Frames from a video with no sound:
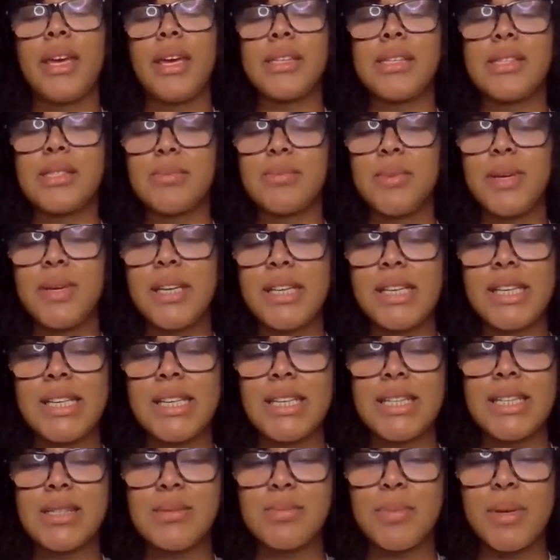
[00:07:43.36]
it's
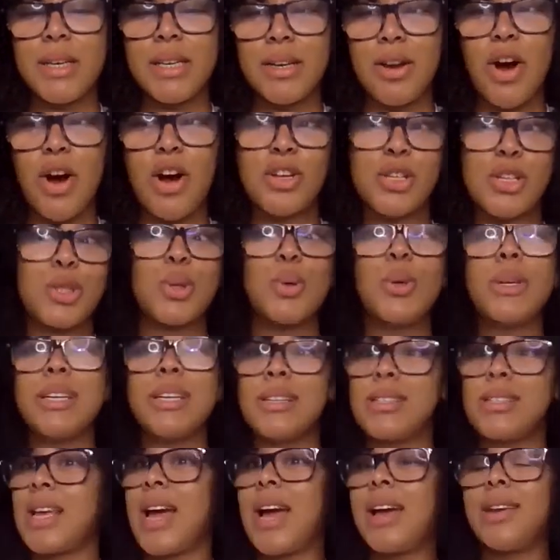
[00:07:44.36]
been also an
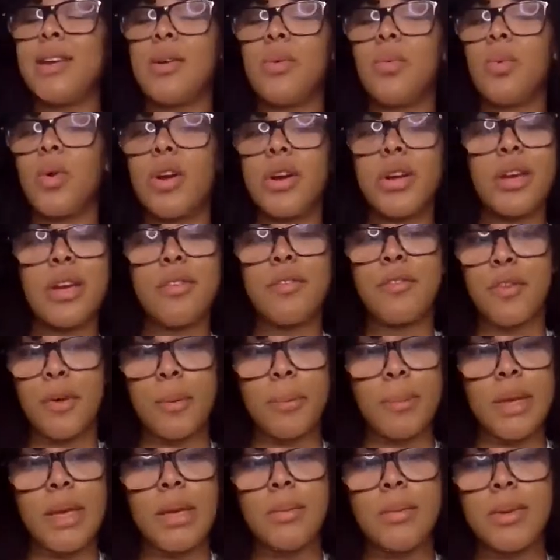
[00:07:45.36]
anxiety working
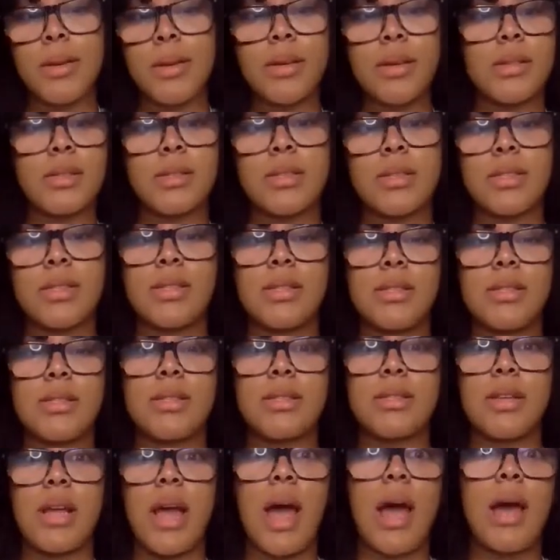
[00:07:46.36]
for me because